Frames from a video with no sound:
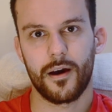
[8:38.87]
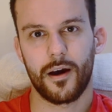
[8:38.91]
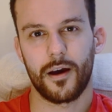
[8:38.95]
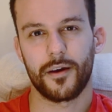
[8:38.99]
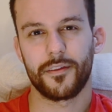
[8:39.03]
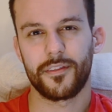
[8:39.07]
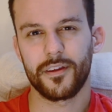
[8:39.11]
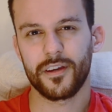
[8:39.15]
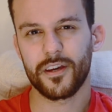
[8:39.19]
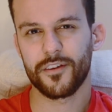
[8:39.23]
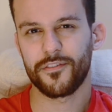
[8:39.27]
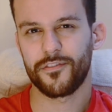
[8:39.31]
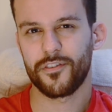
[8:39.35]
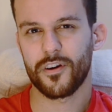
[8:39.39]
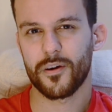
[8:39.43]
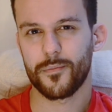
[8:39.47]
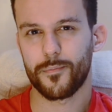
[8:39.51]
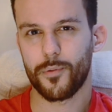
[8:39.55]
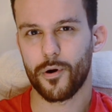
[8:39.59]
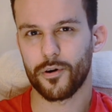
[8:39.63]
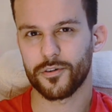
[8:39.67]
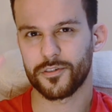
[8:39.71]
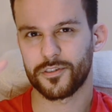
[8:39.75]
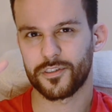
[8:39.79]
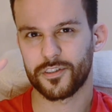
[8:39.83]
I think if you're
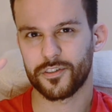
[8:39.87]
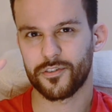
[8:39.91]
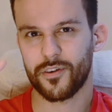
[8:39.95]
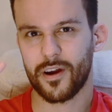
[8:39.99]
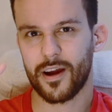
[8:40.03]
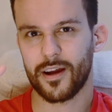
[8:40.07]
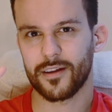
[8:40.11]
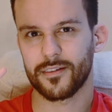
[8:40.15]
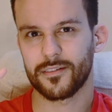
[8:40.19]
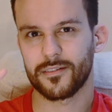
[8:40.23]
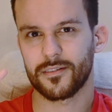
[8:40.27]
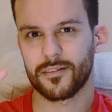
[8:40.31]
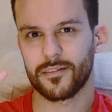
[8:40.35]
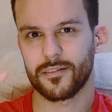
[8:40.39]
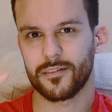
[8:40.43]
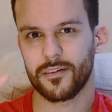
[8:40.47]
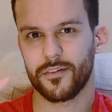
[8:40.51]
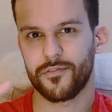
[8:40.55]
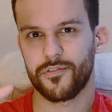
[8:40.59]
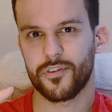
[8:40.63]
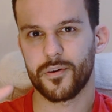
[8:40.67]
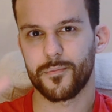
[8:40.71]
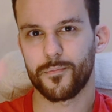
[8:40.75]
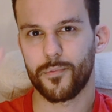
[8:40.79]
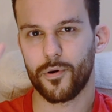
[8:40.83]
a postgrad,
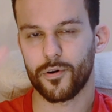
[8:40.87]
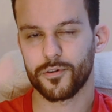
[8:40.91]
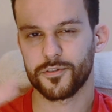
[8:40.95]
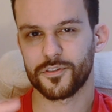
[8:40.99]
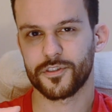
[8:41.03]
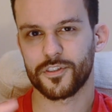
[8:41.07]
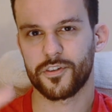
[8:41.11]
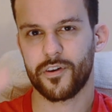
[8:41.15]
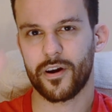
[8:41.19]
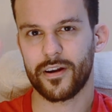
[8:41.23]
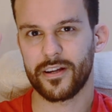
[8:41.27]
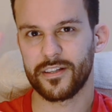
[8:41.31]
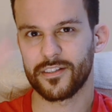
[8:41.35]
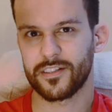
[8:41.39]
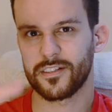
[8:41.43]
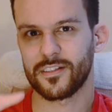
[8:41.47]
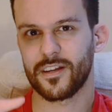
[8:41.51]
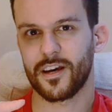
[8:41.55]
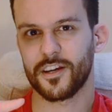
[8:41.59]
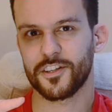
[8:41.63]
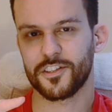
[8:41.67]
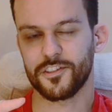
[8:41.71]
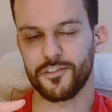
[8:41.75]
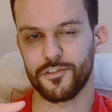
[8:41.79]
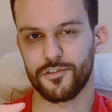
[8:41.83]
if you're a postgrad
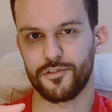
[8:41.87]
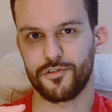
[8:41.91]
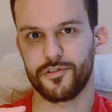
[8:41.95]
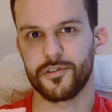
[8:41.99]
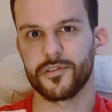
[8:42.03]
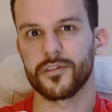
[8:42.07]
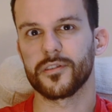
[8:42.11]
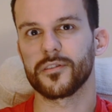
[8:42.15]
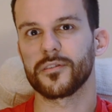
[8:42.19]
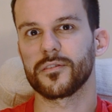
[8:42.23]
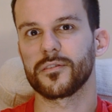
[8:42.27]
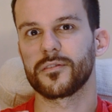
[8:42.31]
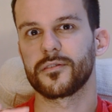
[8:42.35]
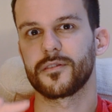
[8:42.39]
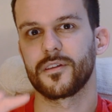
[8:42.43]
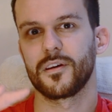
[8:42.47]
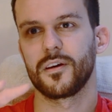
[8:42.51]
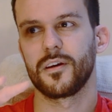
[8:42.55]
international student,